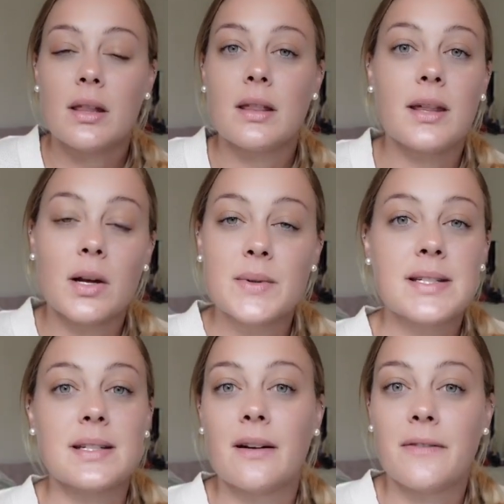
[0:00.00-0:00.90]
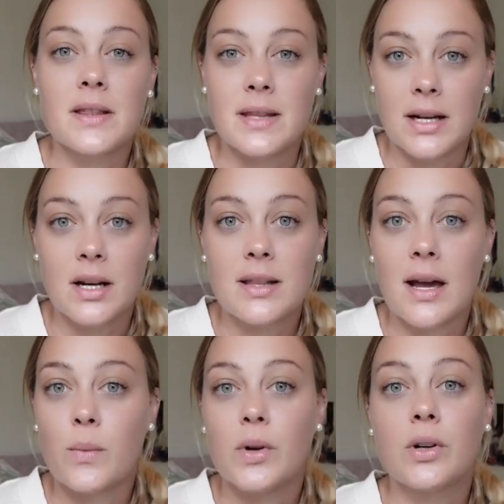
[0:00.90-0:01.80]
There was stuff in there
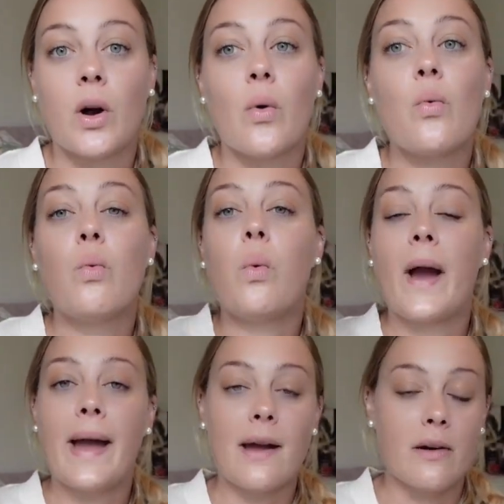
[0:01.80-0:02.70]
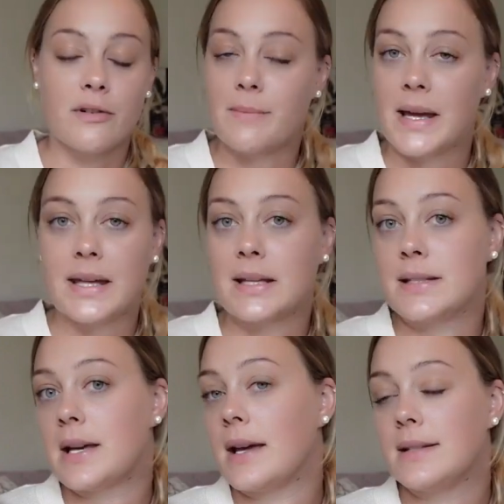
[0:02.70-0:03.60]
that would go way over my
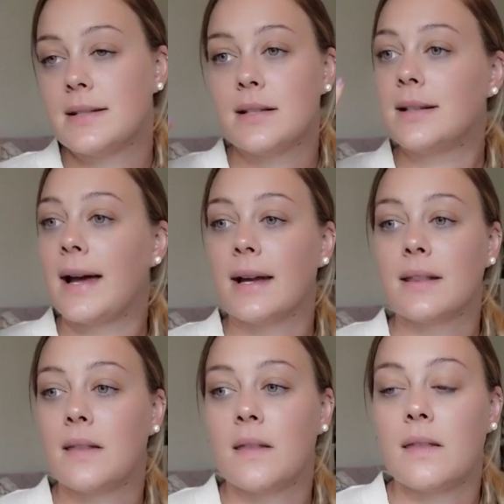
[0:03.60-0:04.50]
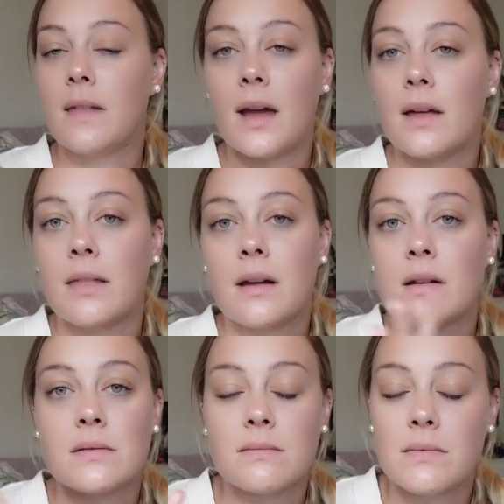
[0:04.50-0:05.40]
kids' heads. Like
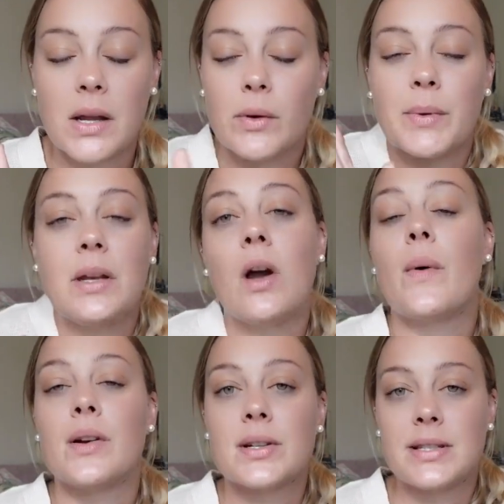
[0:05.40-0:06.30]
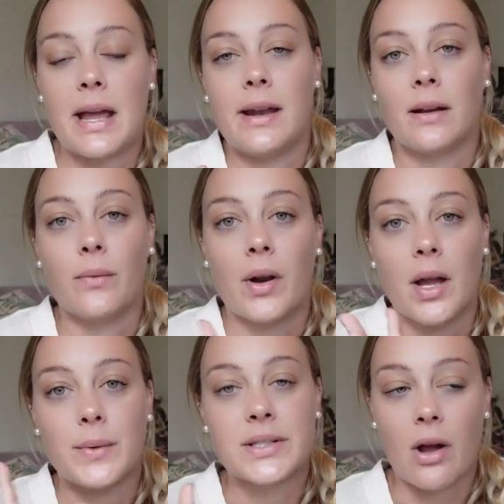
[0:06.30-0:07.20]
there would be no understanding of what
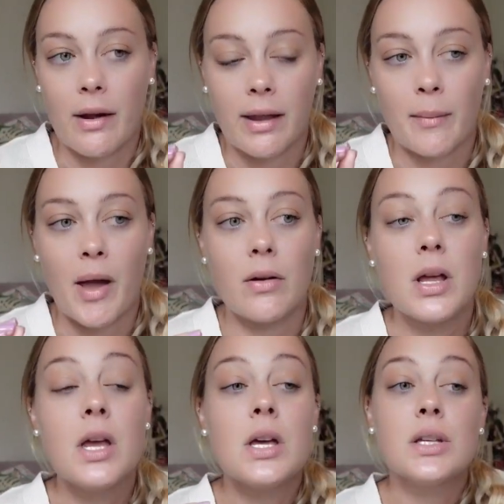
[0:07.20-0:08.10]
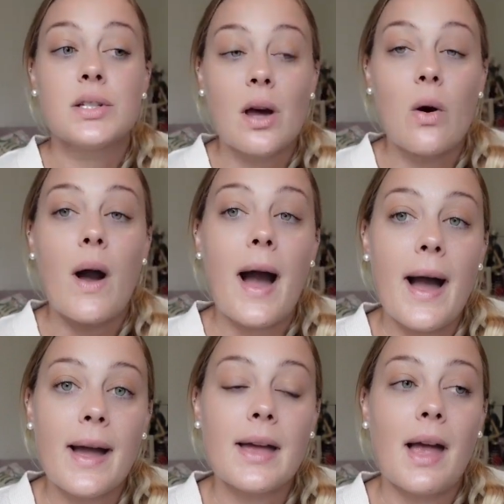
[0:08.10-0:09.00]
I was talking about. So
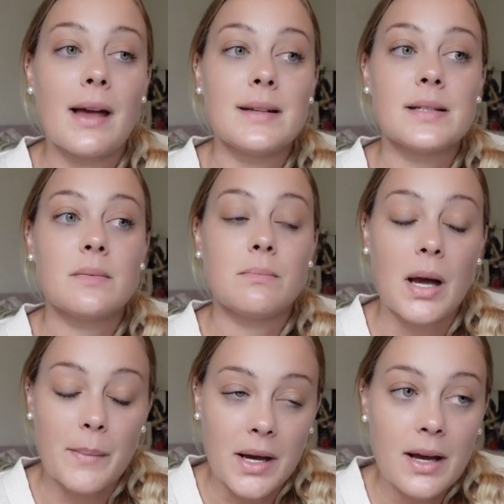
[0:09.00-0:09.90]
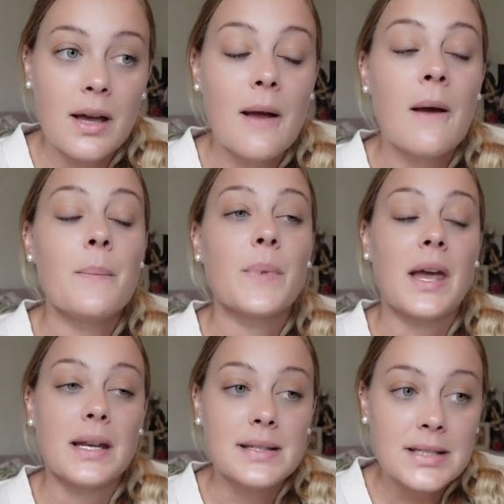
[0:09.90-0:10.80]
I, as mama
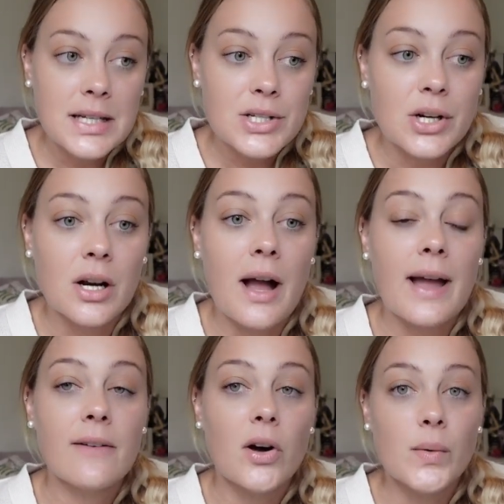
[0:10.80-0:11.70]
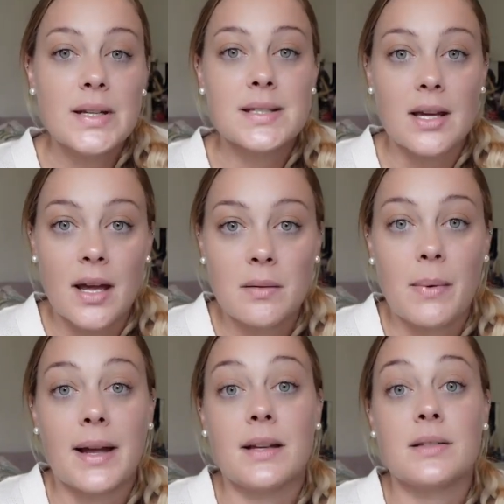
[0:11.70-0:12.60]
and as teacher, I have always done
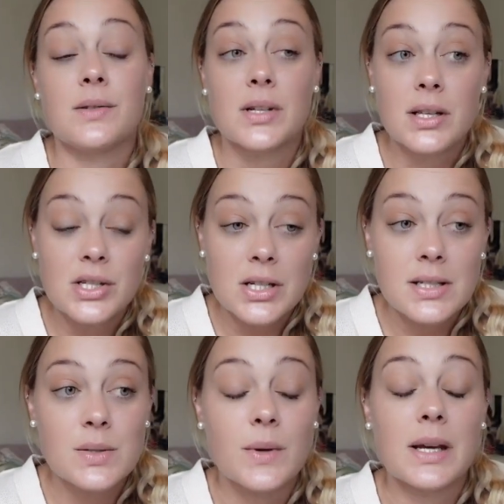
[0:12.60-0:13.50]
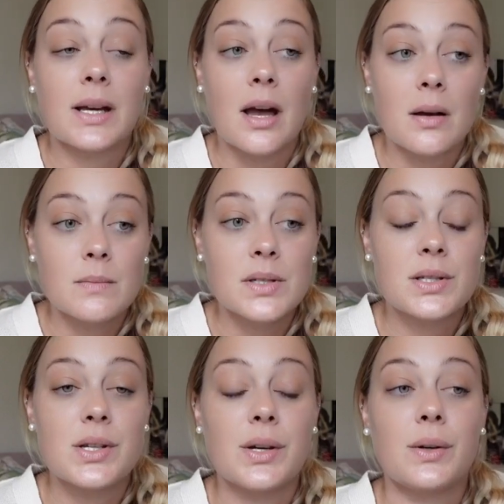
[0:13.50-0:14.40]
my due diligence when it comes
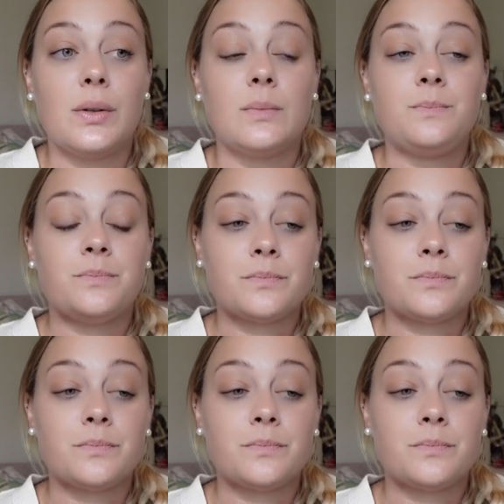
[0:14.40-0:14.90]
to